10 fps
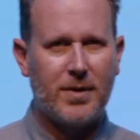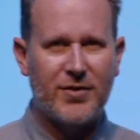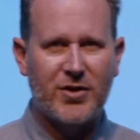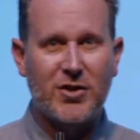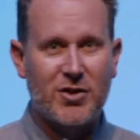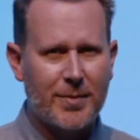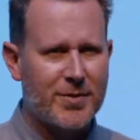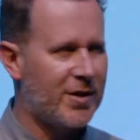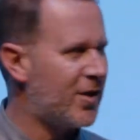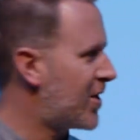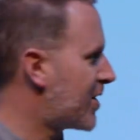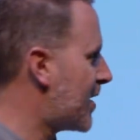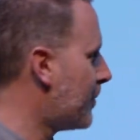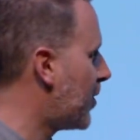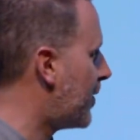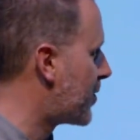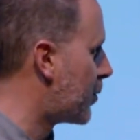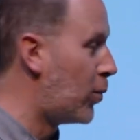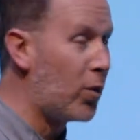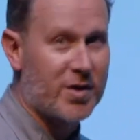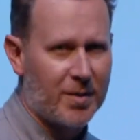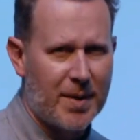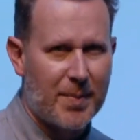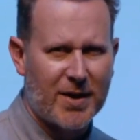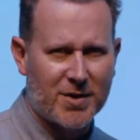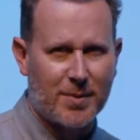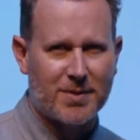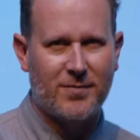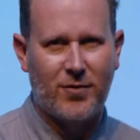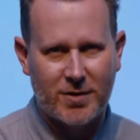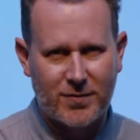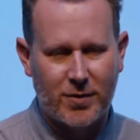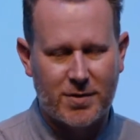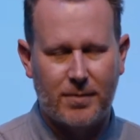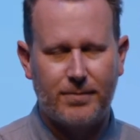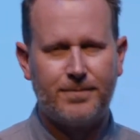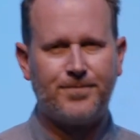And the deception is that sometimes rewards can be punishments and vice versa.